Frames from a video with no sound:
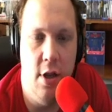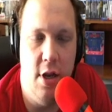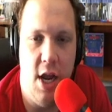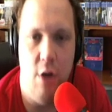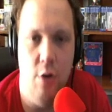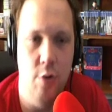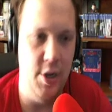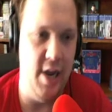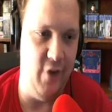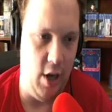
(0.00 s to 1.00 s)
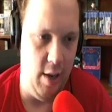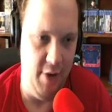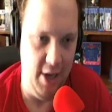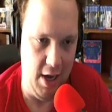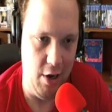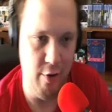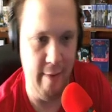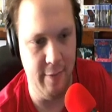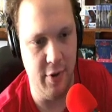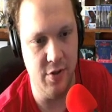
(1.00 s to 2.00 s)
Now, we have our up and down.
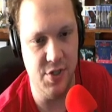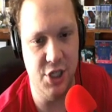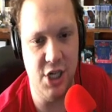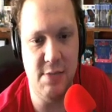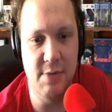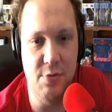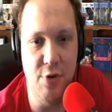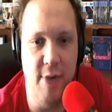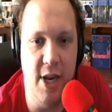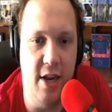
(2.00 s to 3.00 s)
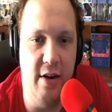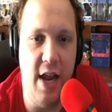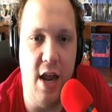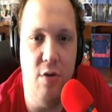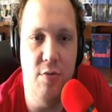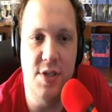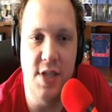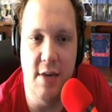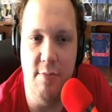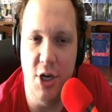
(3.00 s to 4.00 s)
Remember, those adjustments we were making, down was
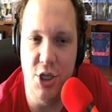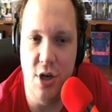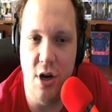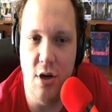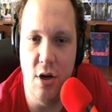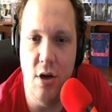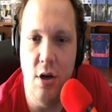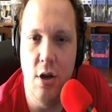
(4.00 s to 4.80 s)
like much darker,